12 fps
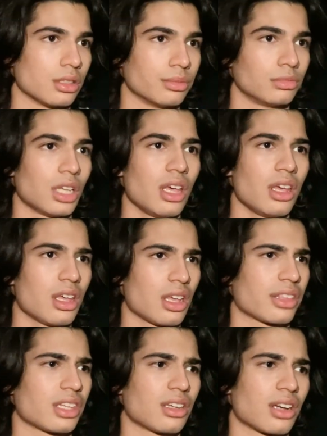Um,
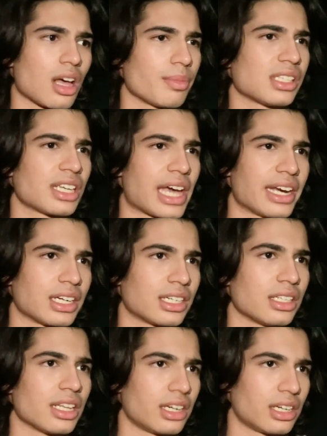I think Ram is a character
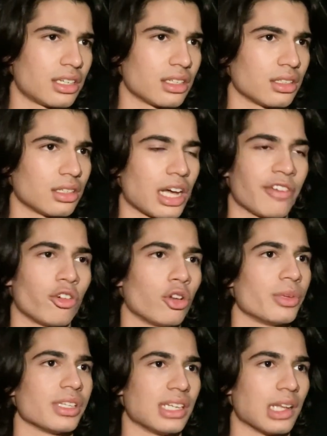that uh, I've
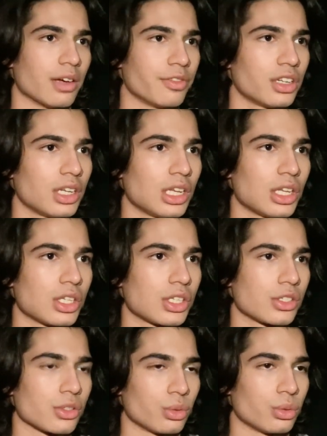always loved,
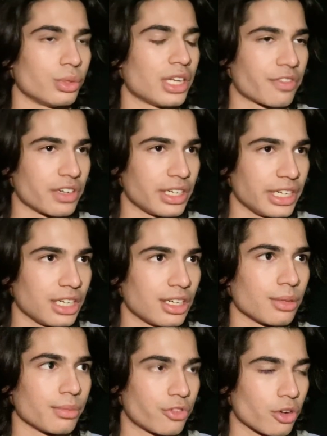so definitely in
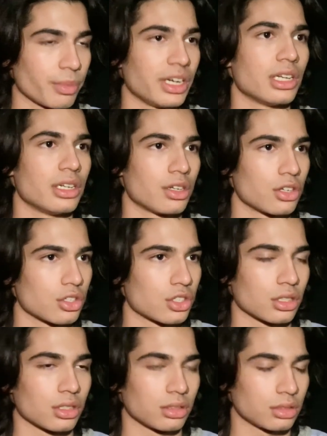term from Indian
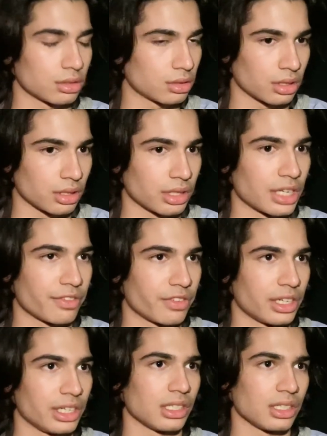literature, uh,
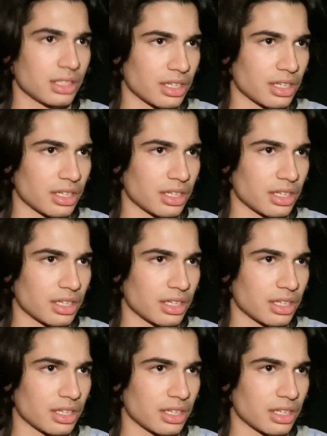definitely the